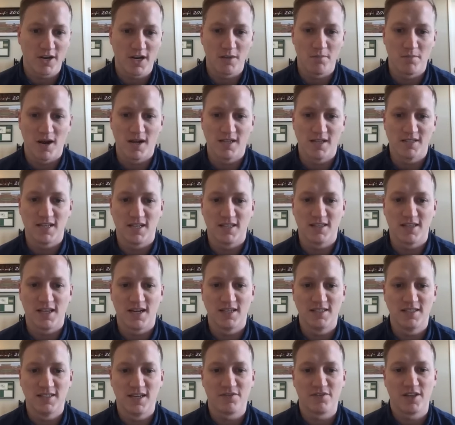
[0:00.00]
marketing mindset
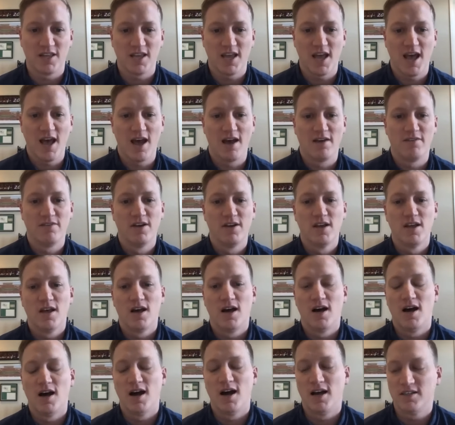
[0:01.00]
that I definitely have.
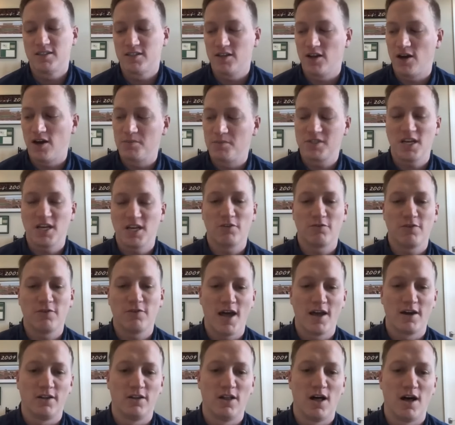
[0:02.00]
Uh, so I'm just gonna
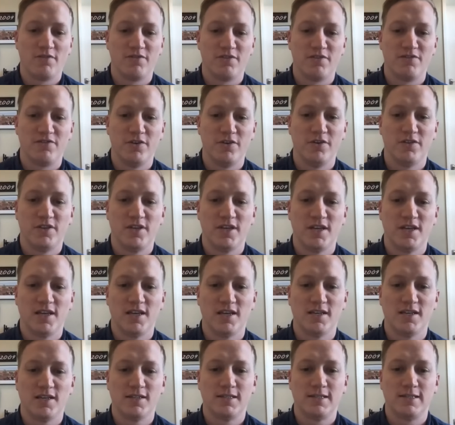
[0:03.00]
rattle off a few
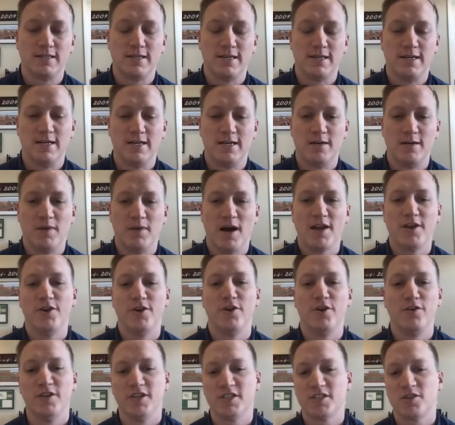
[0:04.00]
things. Um, I
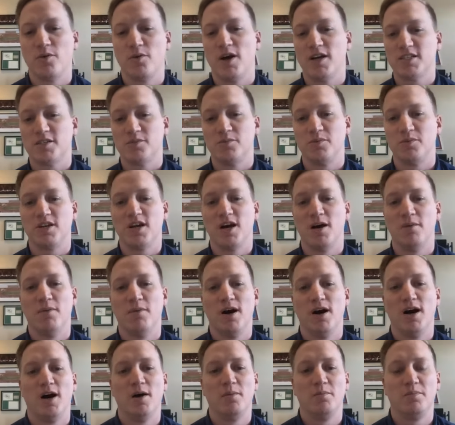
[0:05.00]
knew this question would
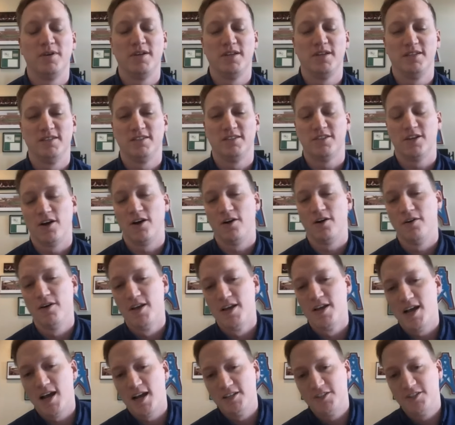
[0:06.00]
come up, and
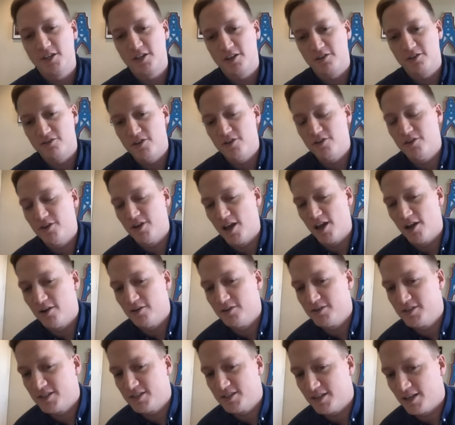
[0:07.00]
so I took a few
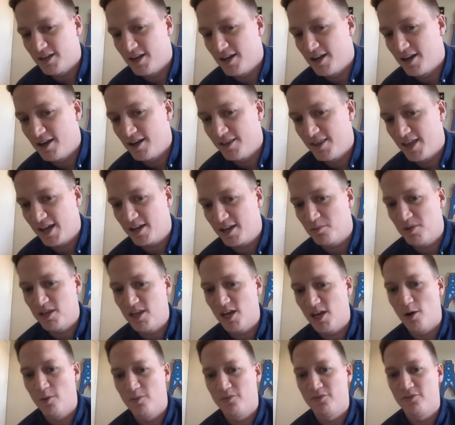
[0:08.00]
notes uh, that
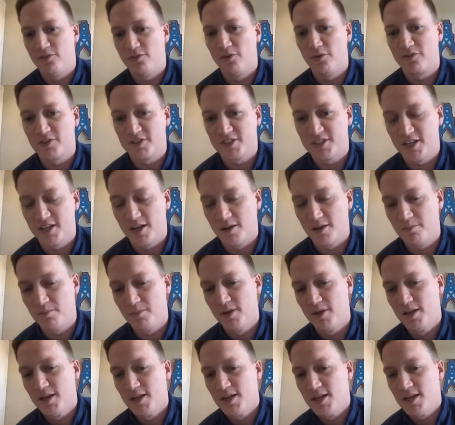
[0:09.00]
could be helpful for
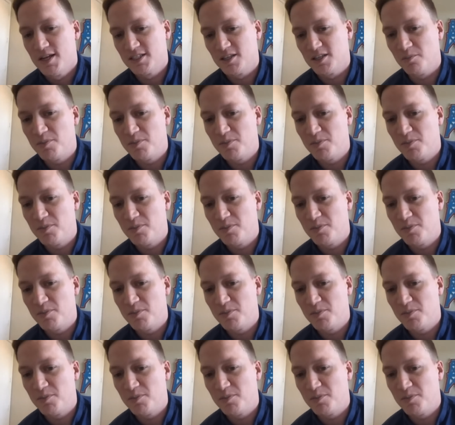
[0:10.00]
some